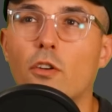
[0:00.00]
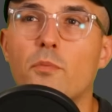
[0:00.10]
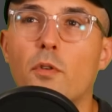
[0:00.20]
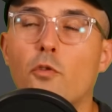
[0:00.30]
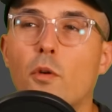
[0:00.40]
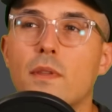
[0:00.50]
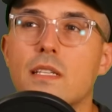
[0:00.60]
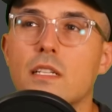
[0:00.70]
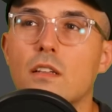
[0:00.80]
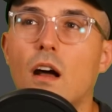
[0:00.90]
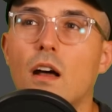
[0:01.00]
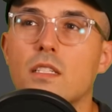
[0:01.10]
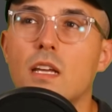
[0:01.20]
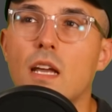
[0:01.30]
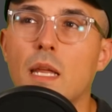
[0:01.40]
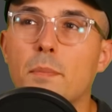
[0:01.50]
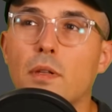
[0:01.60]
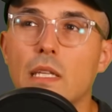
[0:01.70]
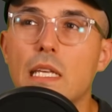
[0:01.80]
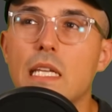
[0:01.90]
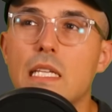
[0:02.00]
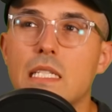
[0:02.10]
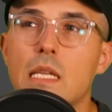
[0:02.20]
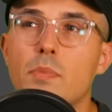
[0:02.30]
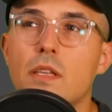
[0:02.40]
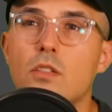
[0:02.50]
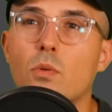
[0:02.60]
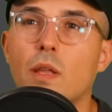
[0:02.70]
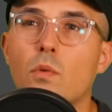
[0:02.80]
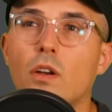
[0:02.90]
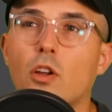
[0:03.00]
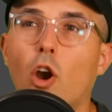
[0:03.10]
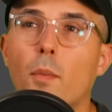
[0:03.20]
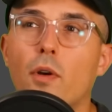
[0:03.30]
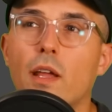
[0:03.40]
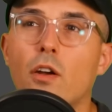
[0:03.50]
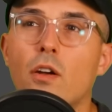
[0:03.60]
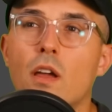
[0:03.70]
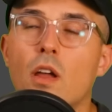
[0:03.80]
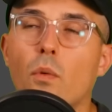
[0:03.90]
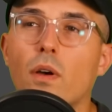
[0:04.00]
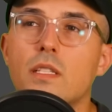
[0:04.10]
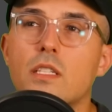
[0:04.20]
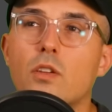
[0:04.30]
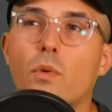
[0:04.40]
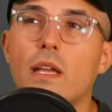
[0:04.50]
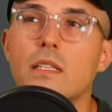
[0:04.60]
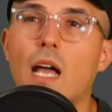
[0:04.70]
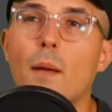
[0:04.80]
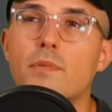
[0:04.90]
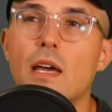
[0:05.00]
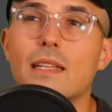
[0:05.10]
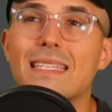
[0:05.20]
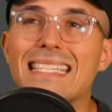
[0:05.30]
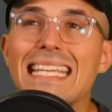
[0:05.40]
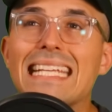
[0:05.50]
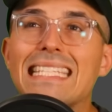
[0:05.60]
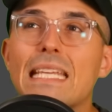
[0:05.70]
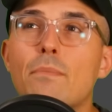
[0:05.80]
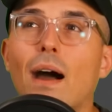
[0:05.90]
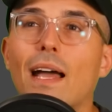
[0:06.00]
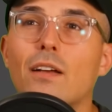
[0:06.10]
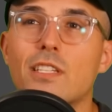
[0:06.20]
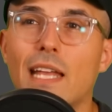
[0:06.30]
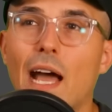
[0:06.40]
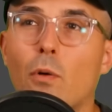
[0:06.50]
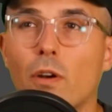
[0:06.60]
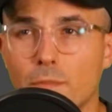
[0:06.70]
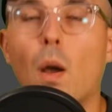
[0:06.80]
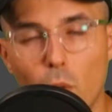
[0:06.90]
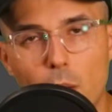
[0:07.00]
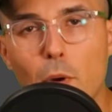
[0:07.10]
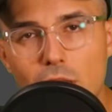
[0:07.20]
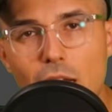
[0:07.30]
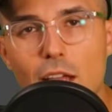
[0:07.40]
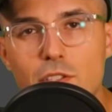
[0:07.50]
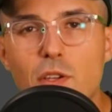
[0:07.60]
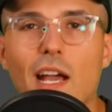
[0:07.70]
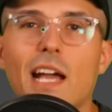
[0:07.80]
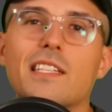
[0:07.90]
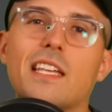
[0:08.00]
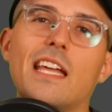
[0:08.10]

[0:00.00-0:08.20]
of Performance exhaust, and Polini CP21 carburetor, runs great and tops out at 60 miles an hour. I want to point that out to you guys.